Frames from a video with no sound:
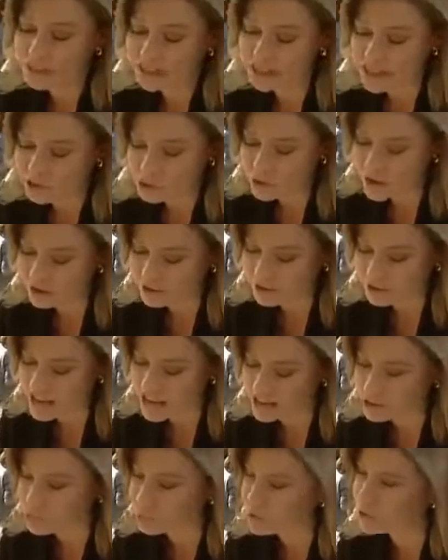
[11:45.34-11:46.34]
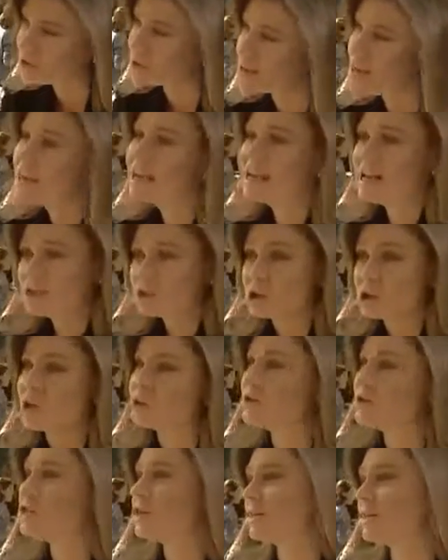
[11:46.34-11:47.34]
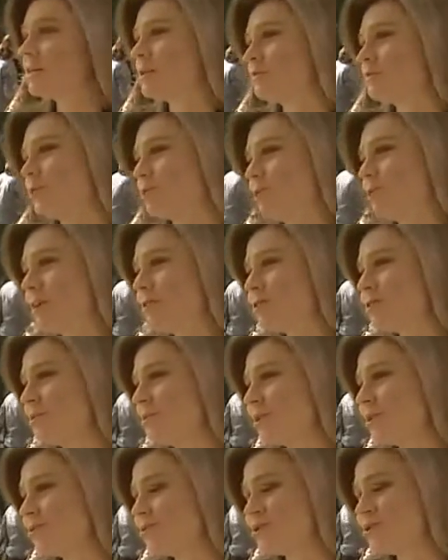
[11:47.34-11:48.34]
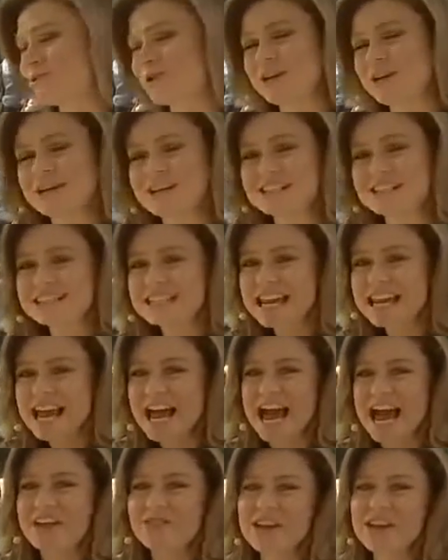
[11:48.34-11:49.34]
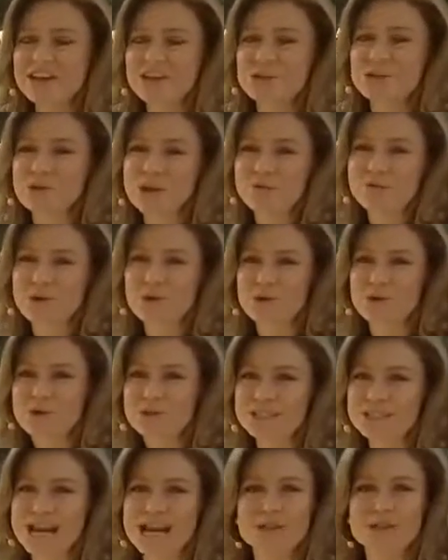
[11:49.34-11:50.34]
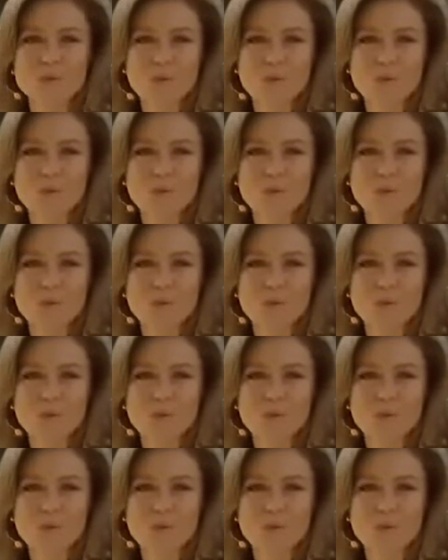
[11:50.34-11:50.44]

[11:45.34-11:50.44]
let you have the last word. Sandra and Jessica both, thanks so much for joining us. And thanks to our viewers as